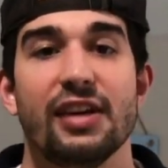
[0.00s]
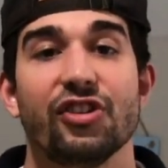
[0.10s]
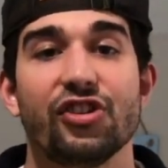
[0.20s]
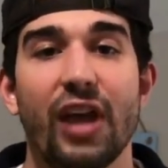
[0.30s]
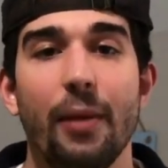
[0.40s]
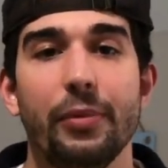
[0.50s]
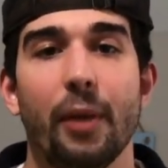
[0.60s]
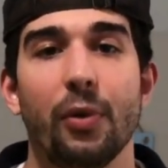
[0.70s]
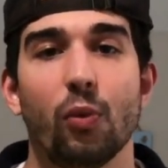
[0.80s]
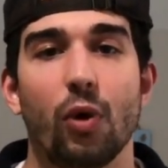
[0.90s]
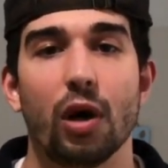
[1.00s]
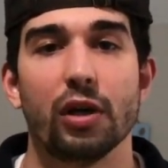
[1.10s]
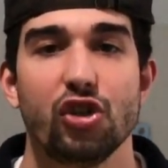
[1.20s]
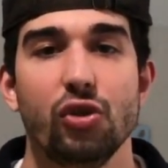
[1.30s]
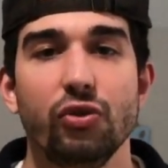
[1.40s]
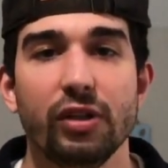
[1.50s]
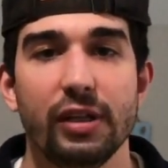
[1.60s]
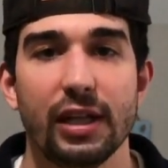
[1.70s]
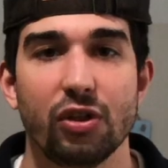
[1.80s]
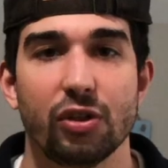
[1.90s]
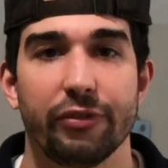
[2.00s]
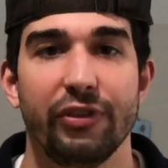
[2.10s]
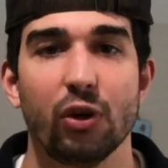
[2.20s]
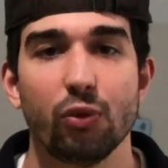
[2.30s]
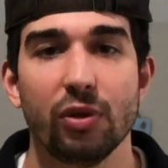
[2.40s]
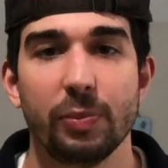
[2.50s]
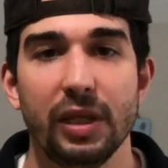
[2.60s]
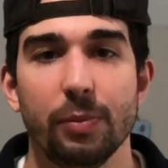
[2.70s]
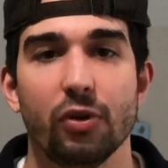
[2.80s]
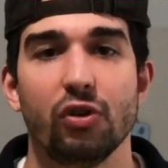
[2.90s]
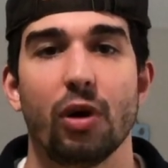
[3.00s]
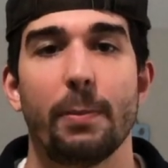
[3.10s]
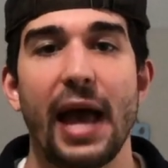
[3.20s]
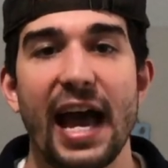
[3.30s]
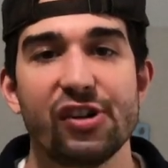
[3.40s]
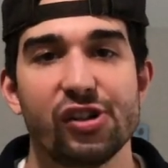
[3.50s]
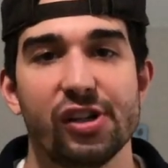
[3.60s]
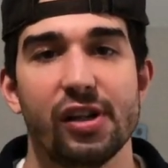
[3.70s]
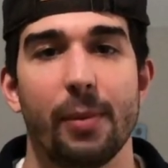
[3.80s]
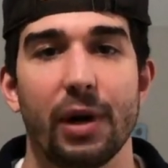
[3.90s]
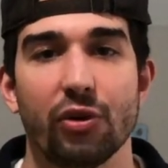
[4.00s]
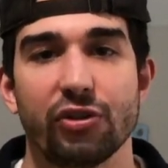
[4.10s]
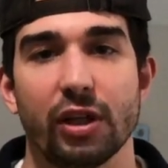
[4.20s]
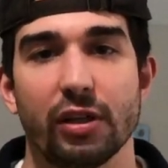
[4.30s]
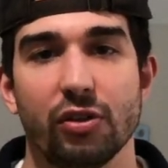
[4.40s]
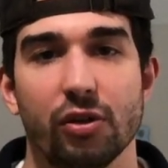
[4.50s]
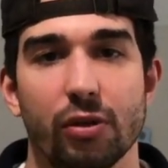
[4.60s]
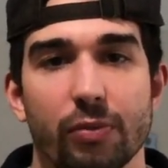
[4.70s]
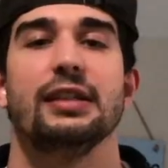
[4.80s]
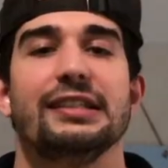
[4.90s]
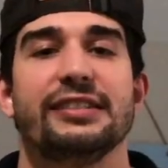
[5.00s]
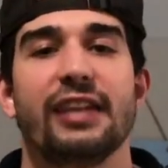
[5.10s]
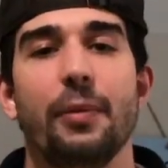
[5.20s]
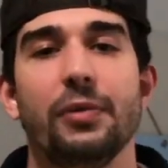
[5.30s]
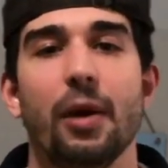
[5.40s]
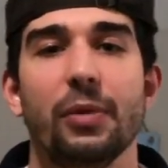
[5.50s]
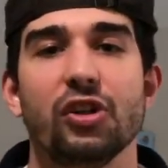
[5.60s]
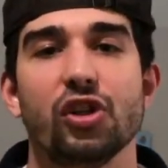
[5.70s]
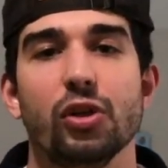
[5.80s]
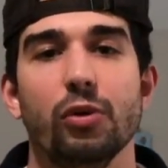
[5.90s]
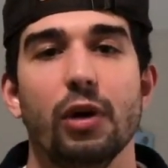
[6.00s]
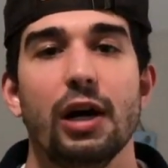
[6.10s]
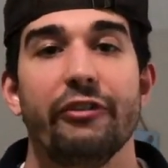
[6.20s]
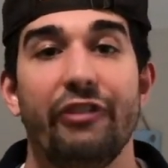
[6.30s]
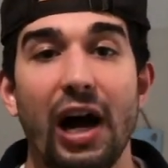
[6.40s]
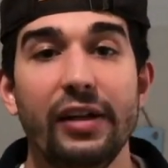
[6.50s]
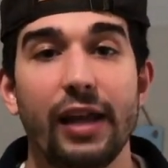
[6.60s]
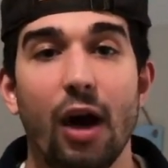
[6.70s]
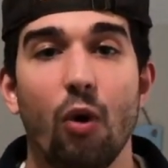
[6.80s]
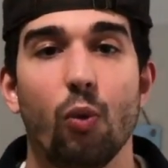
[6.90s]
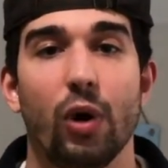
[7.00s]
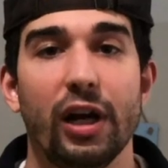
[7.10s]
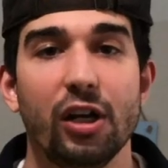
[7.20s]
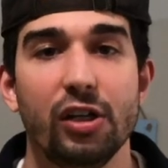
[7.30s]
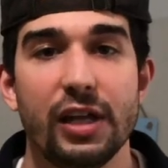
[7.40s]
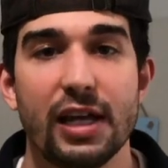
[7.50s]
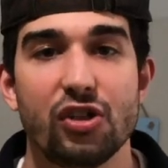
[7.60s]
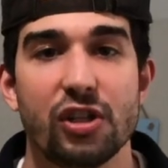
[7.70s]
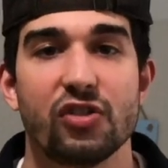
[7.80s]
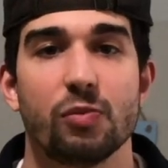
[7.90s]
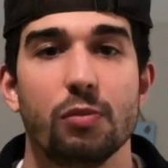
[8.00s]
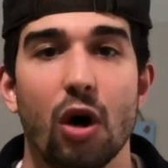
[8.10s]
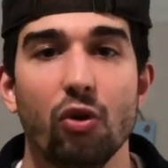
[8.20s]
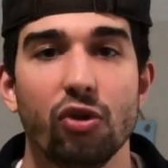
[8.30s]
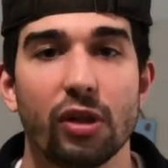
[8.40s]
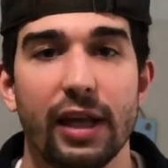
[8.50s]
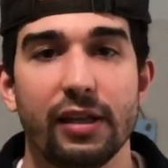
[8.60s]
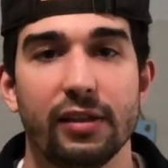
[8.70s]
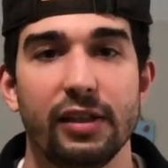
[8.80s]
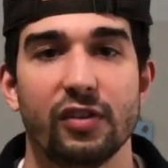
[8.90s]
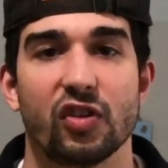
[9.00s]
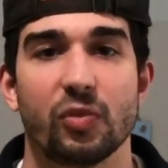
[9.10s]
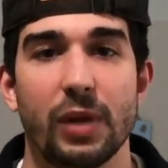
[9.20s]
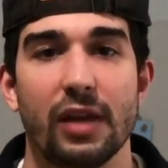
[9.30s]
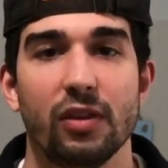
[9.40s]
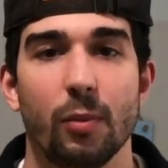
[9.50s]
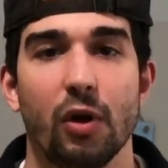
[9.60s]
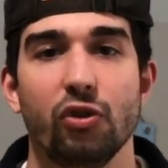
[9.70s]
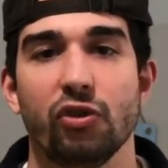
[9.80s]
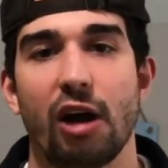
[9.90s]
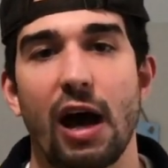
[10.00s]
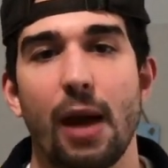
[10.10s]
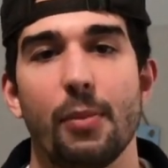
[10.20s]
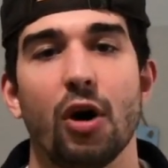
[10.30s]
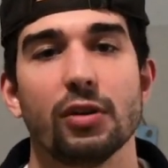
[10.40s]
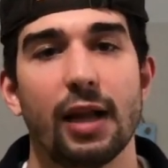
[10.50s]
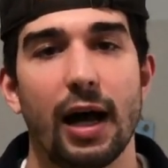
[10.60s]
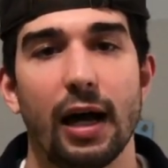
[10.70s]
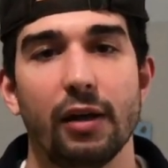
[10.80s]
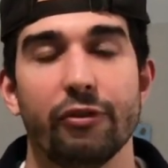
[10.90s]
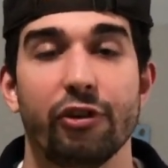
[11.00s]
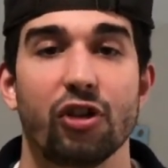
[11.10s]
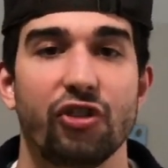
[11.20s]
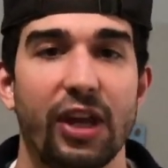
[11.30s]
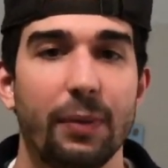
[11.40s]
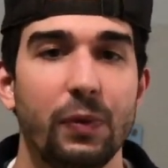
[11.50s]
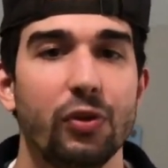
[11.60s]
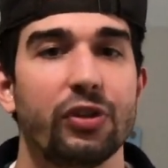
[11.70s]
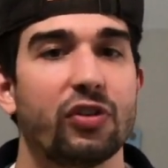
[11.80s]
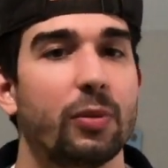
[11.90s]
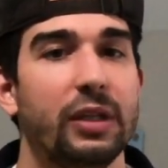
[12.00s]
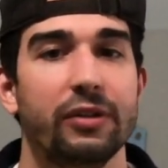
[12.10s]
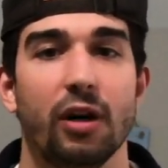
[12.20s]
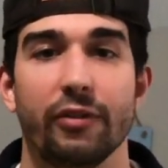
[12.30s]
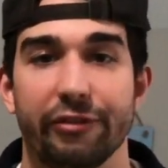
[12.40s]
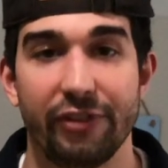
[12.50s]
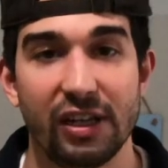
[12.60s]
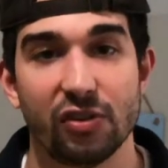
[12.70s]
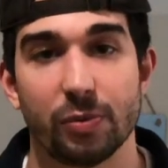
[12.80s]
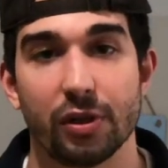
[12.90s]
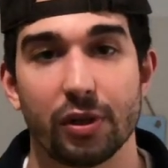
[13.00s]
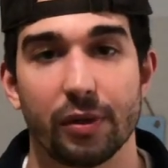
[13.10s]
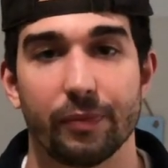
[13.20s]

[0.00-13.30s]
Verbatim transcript: Step number one choose a niche filled with people you are passionate about selling to. Step number two find out where your niche is most likely to spend the most time online. For example, this could be on Facebook.